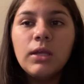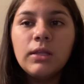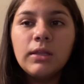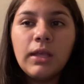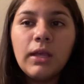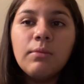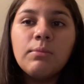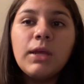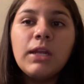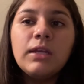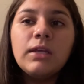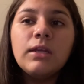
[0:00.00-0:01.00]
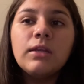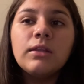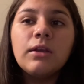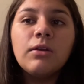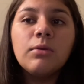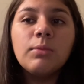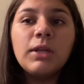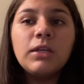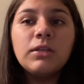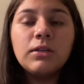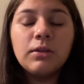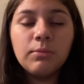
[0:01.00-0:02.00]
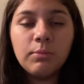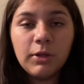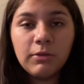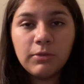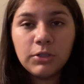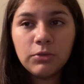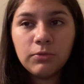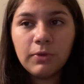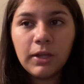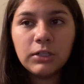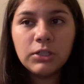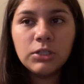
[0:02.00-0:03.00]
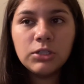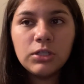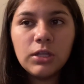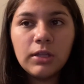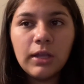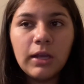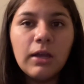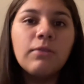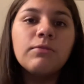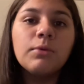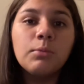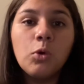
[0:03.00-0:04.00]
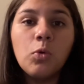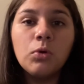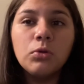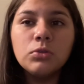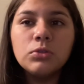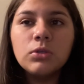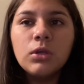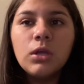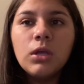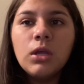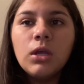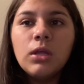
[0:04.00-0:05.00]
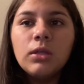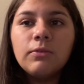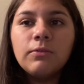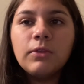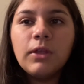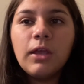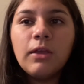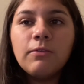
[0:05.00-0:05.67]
There are many beneficial factors that come from corals. They